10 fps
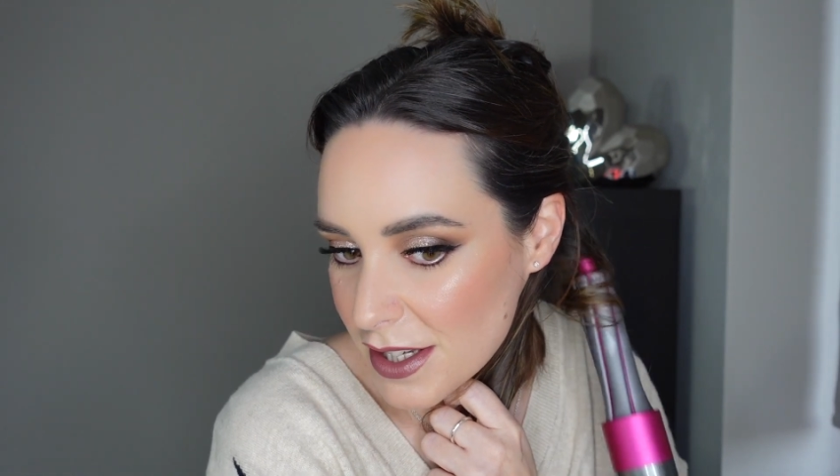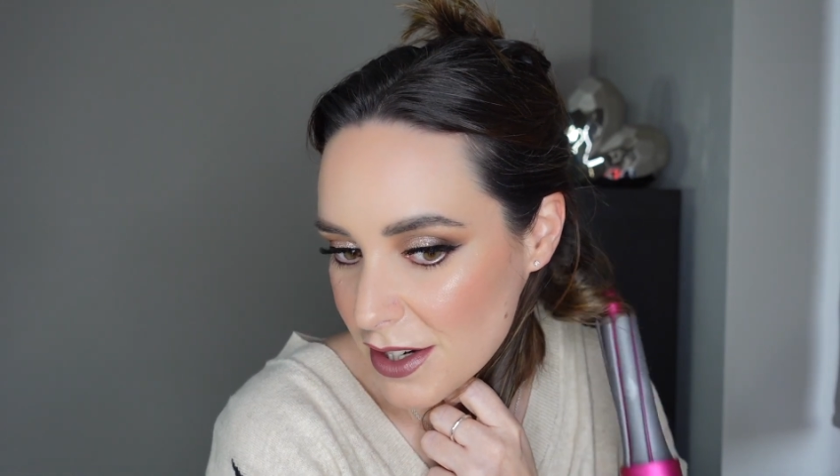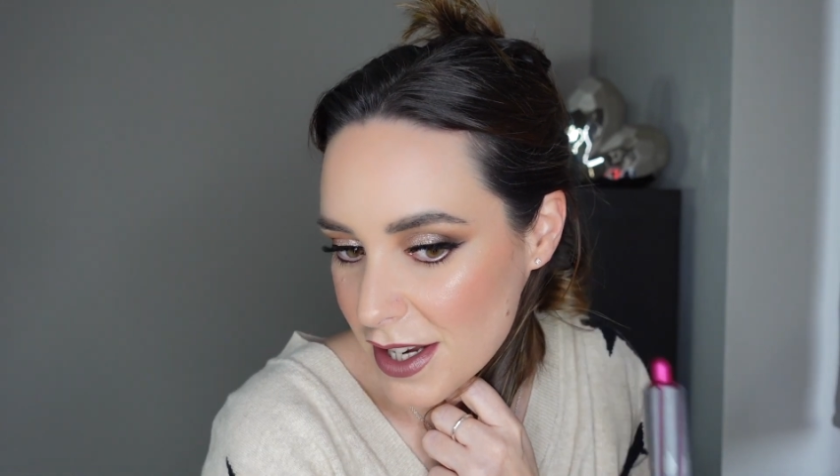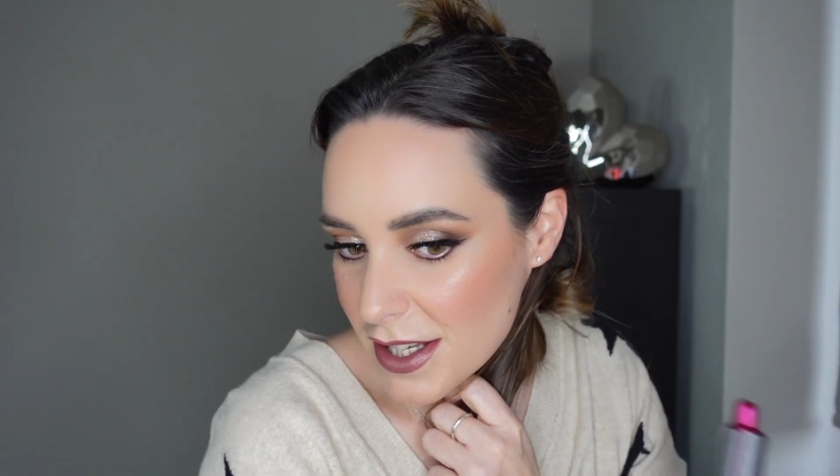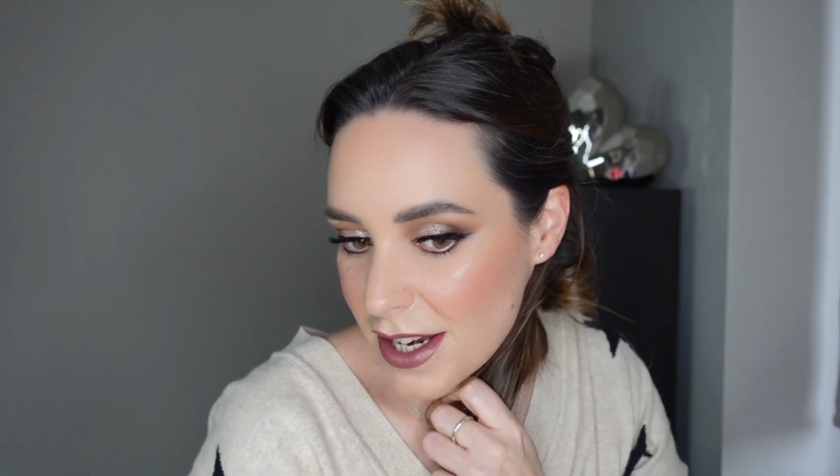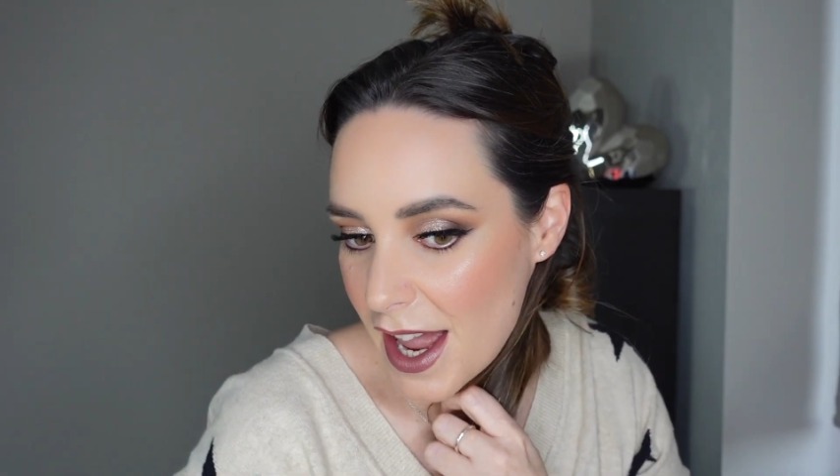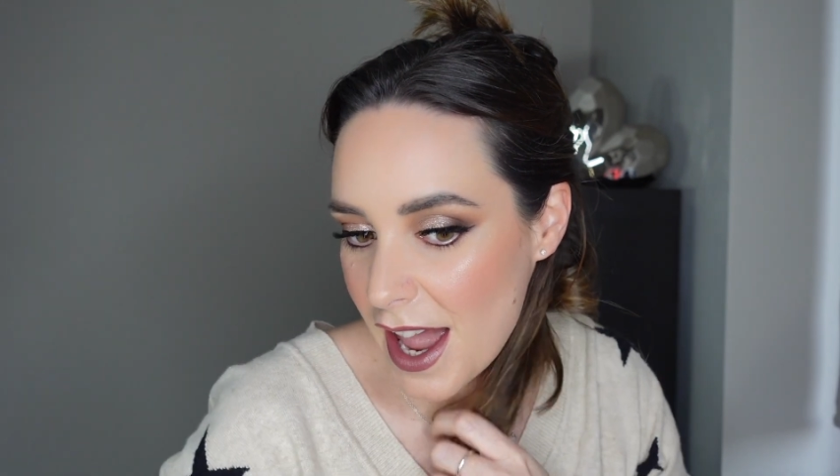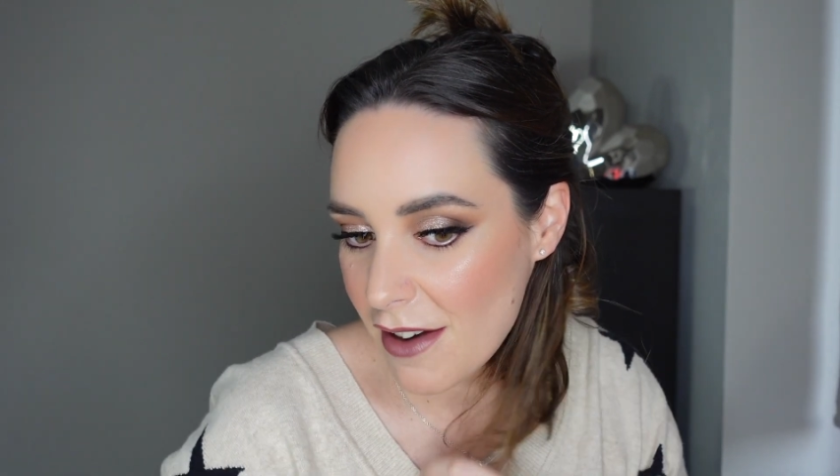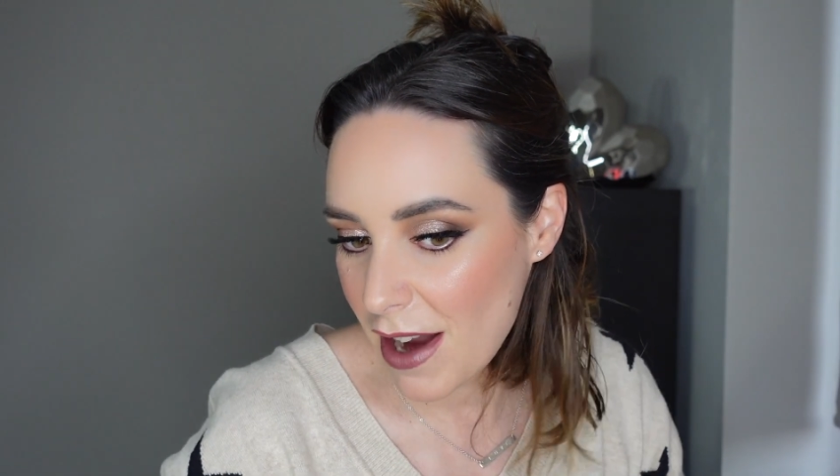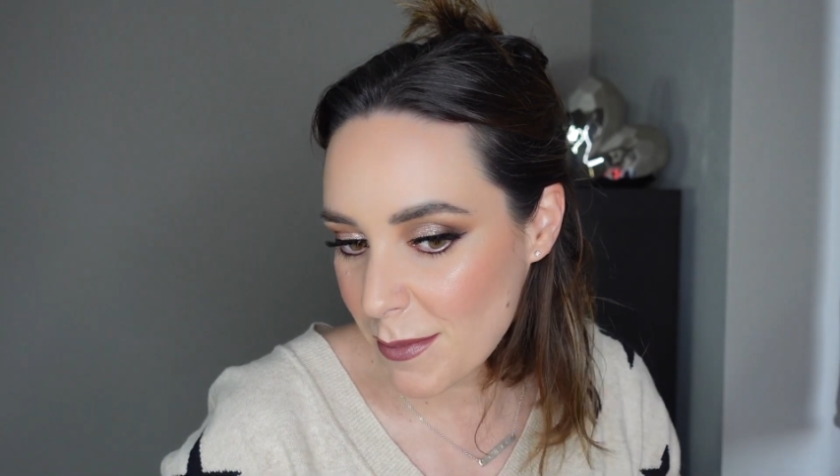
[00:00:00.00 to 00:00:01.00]
DYSON
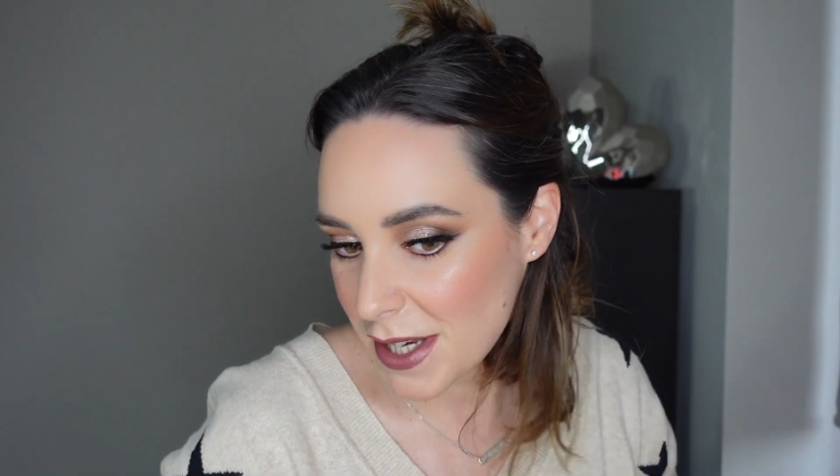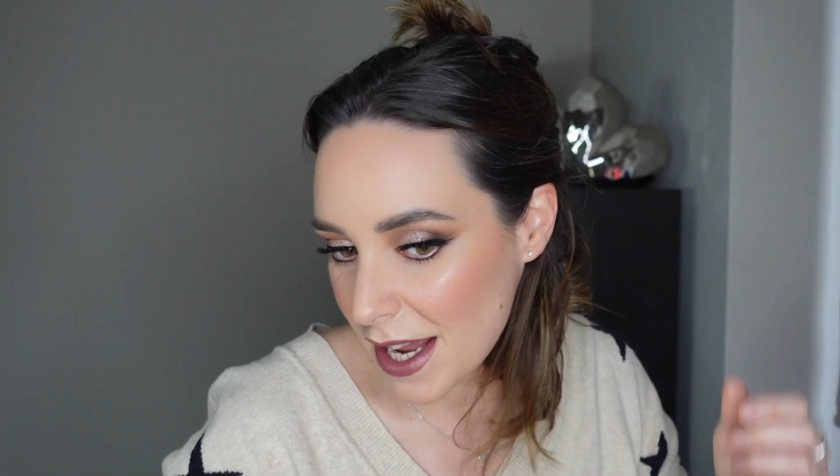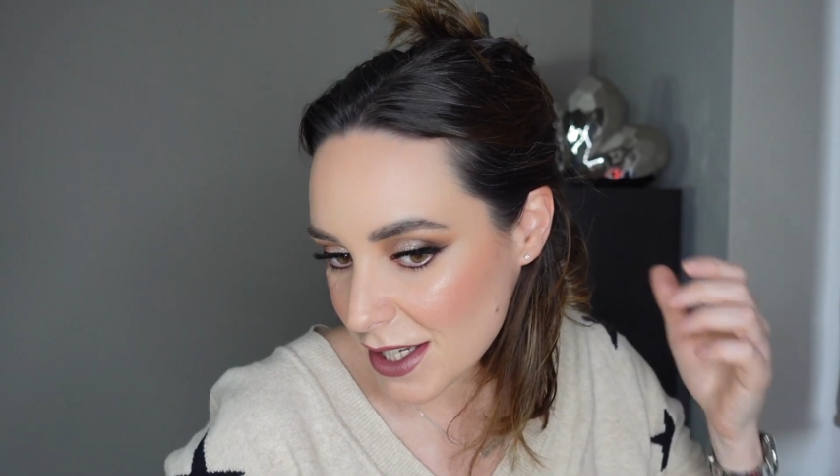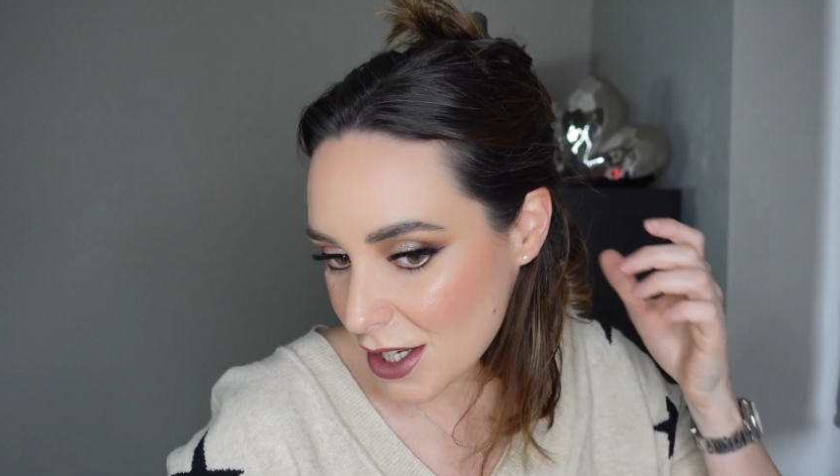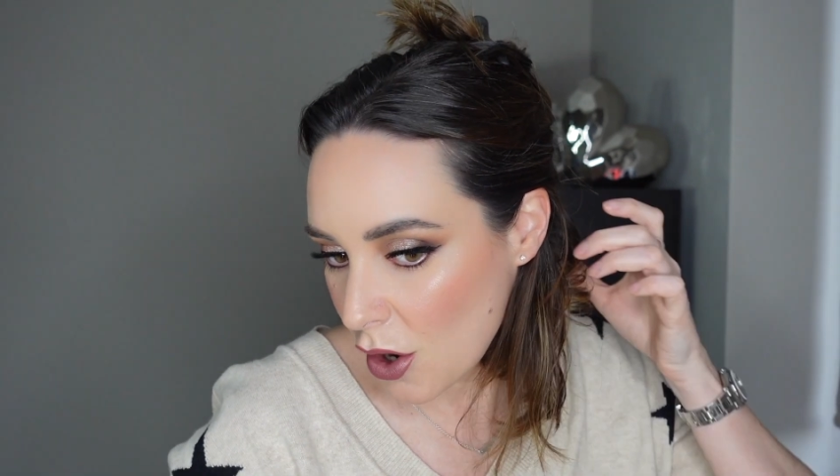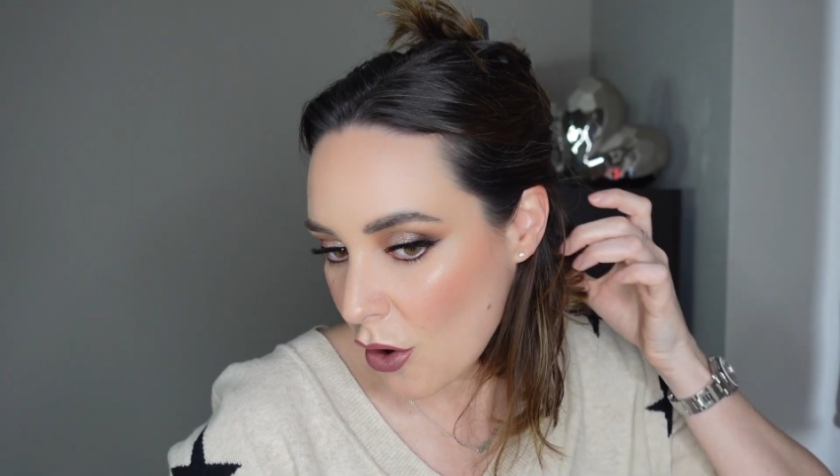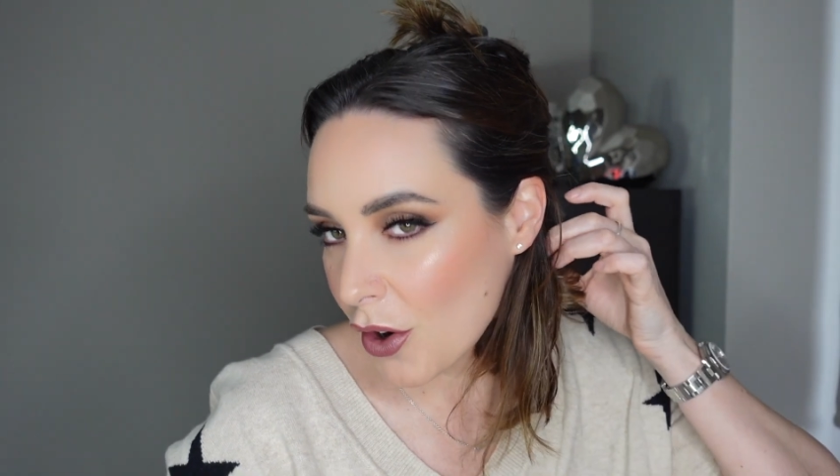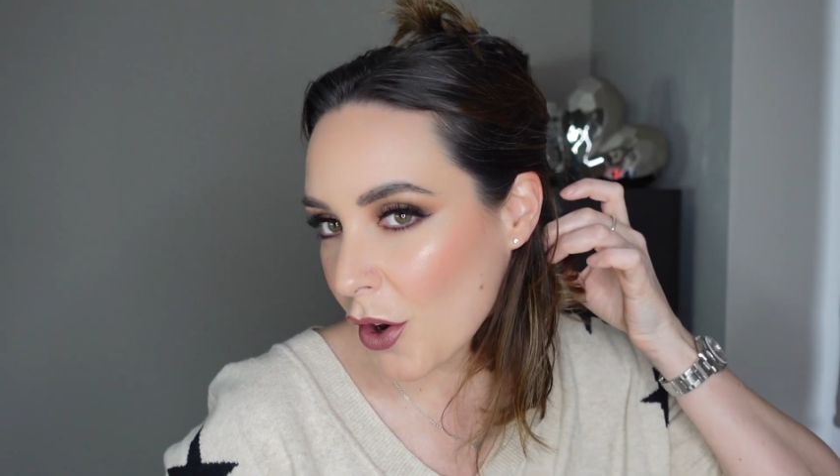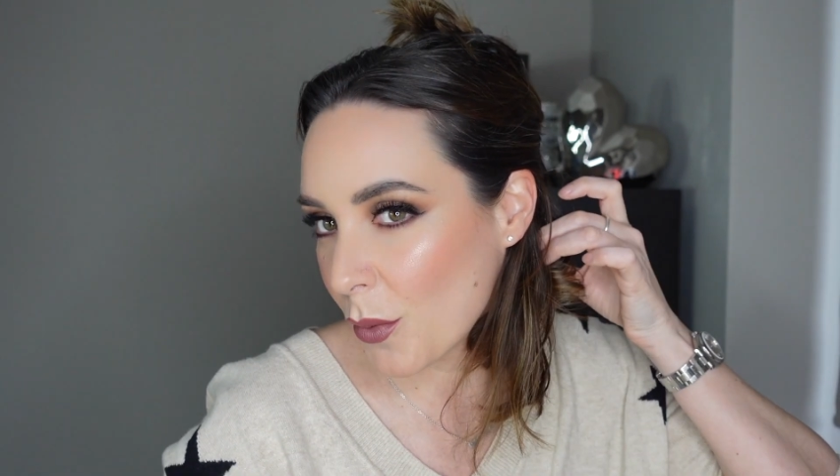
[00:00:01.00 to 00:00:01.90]
AIRWRAP takes longer